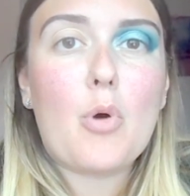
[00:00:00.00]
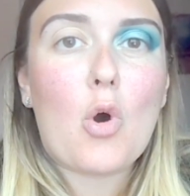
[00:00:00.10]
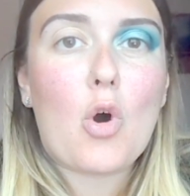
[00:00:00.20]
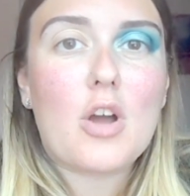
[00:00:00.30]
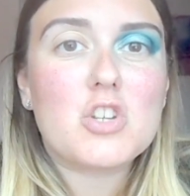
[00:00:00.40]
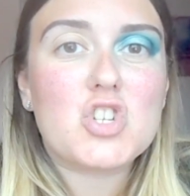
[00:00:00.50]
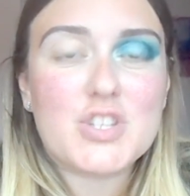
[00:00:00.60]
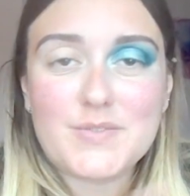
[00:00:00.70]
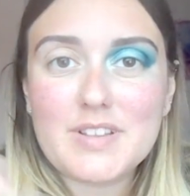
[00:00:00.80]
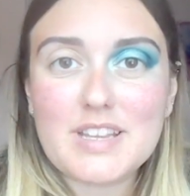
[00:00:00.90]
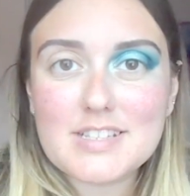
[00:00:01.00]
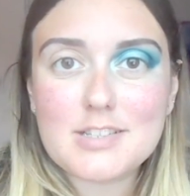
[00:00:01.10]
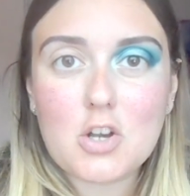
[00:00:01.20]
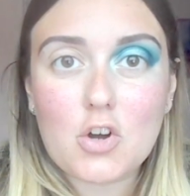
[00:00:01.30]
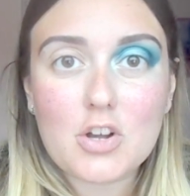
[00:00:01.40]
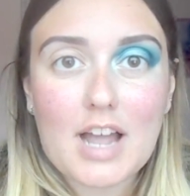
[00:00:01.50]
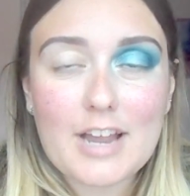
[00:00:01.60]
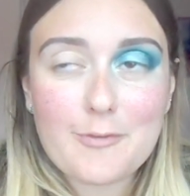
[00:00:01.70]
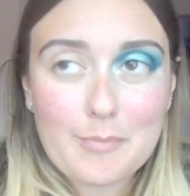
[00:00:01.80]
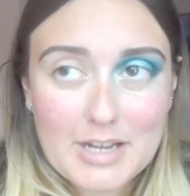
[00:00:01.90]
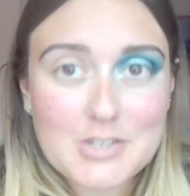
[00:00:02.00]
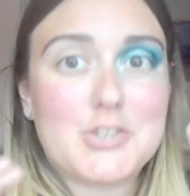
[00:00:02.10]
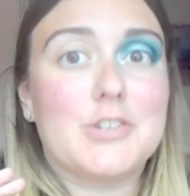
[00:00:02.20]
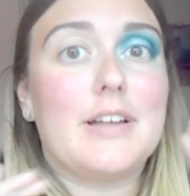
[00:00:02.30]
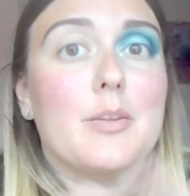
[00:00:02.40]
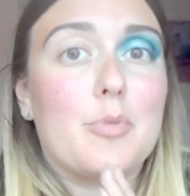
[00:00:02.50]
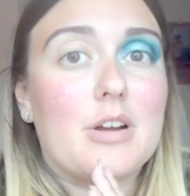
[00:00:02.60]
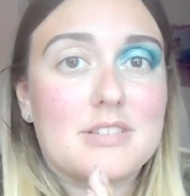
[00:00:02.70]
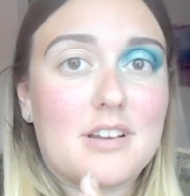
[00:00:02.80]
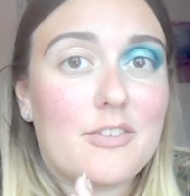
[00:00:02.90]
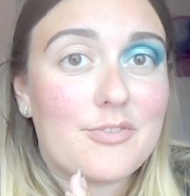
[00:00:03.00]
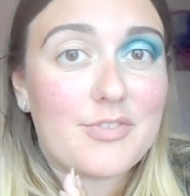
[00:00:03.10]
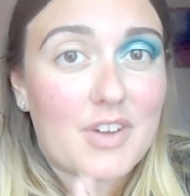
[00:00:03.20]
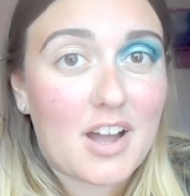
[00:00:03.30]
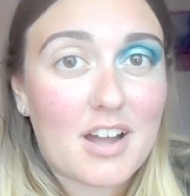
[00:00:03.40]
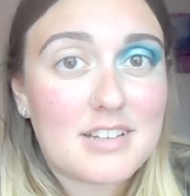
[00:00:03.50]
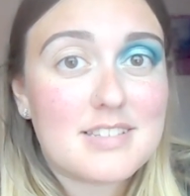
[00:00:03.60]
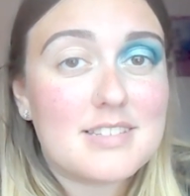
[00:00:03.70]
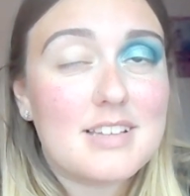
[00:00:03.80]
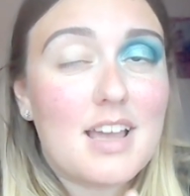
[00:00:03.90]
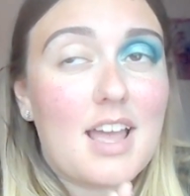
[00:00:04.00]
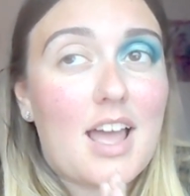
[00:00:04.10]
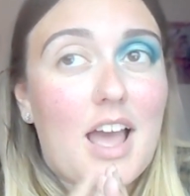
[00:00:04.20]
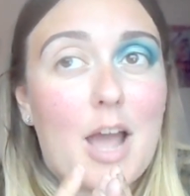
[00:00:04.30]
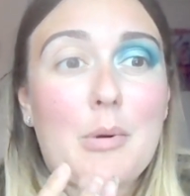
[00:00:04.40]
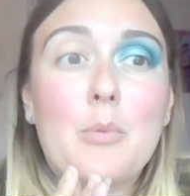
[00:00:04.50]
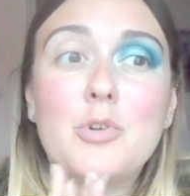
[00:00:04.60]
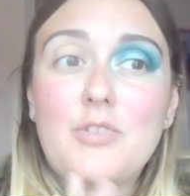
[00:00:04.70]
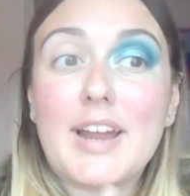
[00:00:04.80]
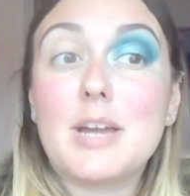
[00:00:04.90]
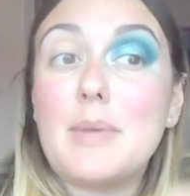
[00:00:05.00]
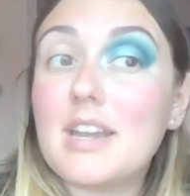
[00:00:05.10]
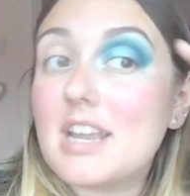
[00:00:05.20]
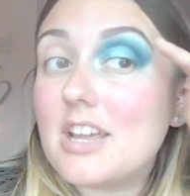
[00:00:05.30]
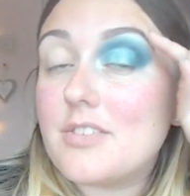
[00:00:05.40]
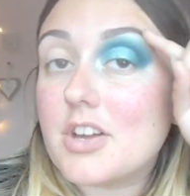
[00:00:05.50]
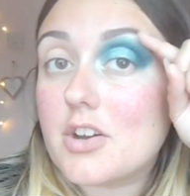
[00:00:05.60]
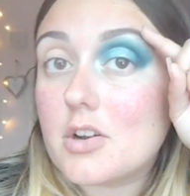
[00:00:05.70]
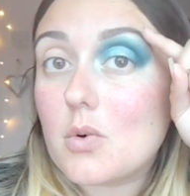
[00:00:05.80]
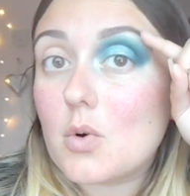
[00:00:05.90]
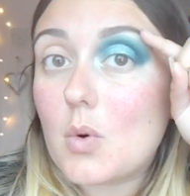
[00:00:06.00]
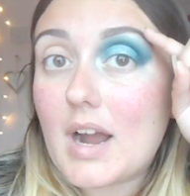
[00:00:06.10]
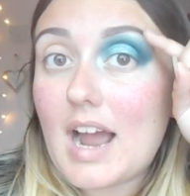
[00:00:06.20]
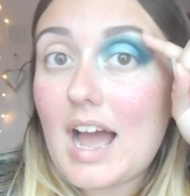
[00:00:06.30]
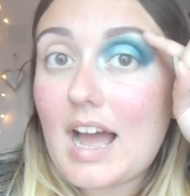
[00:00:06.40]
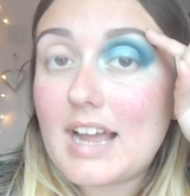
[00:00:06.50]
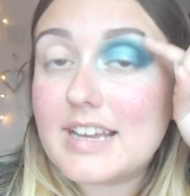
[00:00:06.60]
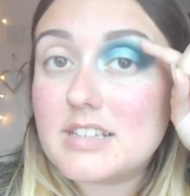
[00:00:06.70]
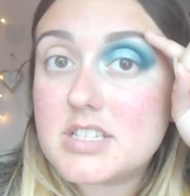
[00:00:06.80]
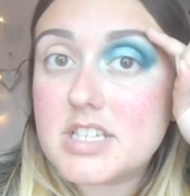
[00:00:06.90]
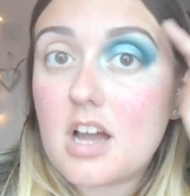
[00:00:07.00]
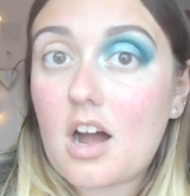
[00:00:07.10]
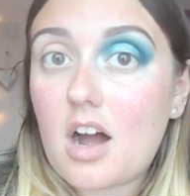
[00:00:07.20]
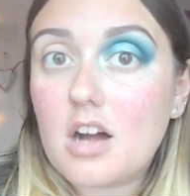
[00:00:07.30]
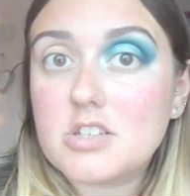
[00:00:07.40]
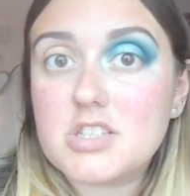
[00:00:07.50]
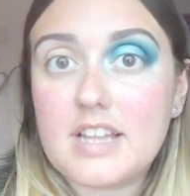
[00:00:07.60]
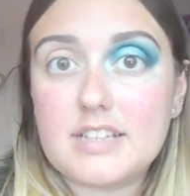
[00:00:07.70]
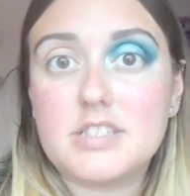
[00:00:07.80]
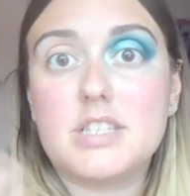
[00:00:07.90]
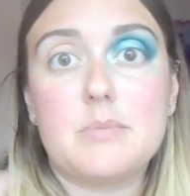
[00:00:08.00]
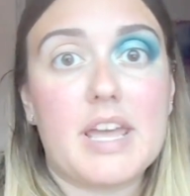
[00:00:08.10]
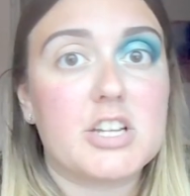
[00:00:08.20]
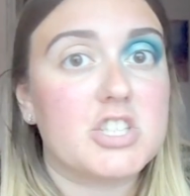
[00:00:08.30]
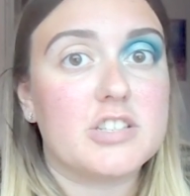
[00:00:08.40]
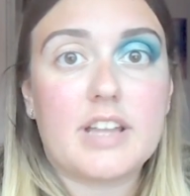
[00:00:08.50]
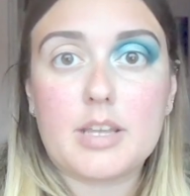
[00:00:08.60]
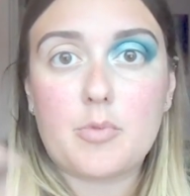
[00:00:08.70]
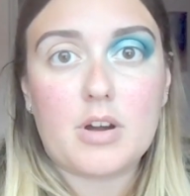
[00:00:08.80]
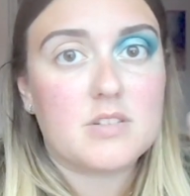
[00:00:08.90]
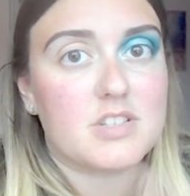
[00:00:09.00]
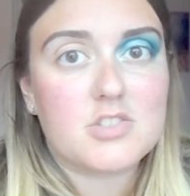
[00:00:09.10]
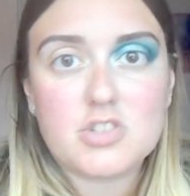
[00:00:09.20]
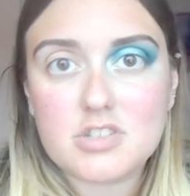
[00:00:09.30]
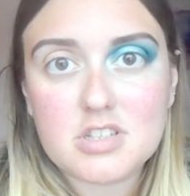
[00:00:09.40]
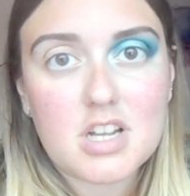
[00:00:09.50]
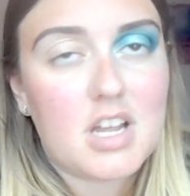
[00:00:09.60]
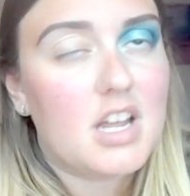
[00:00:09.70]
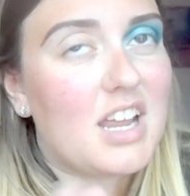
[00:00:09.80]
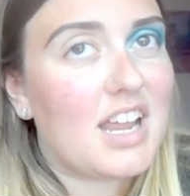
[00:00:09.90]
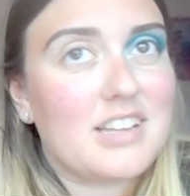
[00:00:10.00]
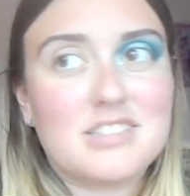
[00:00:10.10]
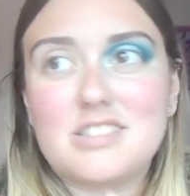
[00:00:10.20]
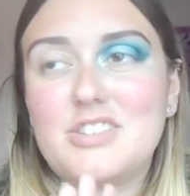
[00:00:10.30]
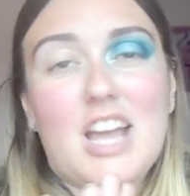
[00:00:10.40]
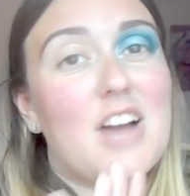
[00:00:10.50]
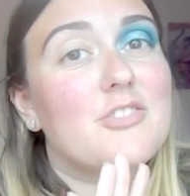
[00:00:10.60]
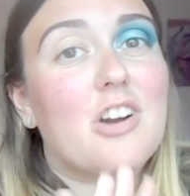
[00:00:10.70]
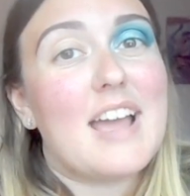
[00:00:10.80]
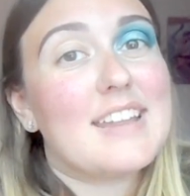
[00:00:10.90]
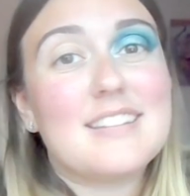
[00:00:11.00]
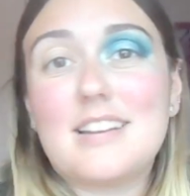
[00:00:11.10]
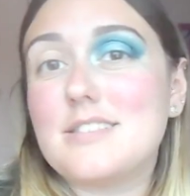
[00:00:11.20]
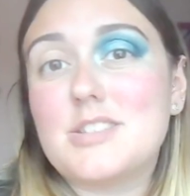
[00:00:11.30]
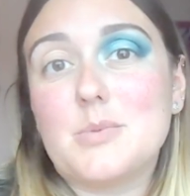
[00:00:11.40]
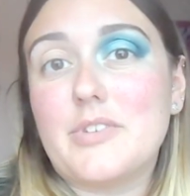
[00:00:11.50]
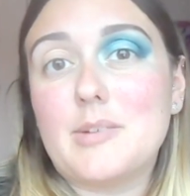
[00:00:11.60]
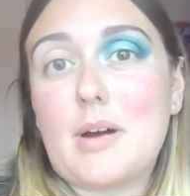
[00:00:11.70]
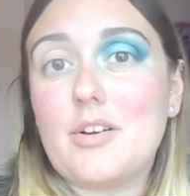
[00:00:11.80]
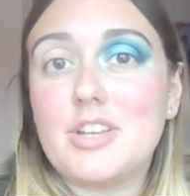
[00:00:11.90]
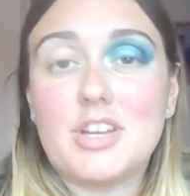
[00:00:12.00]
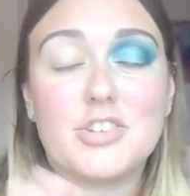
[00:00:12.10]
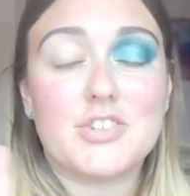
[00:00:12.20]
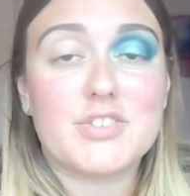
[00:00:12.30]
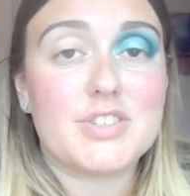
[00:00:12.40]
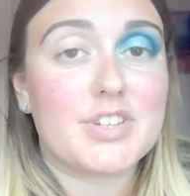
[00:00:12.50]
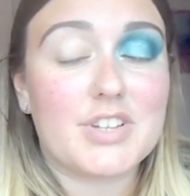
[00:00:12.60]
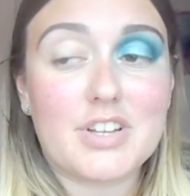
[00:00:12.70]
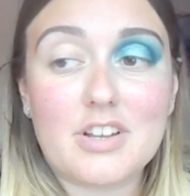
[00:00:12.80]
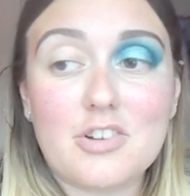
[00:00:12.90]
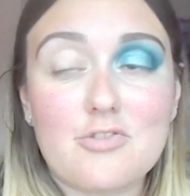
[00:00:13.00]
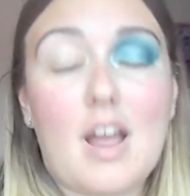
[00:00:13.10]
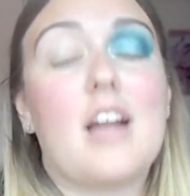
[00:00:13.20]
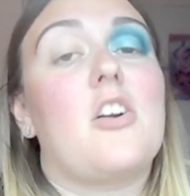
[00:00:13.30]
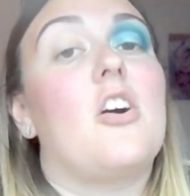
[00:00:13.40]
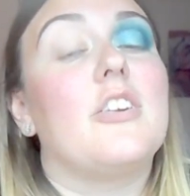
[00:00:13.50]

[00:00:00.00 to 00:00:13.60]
but just for this look I've made sure that the brows are on first. I would recommend it if you're going to go quite high into your arch, then to make sure that your brows are done in so you haven't got anything else to worry about and you can just crack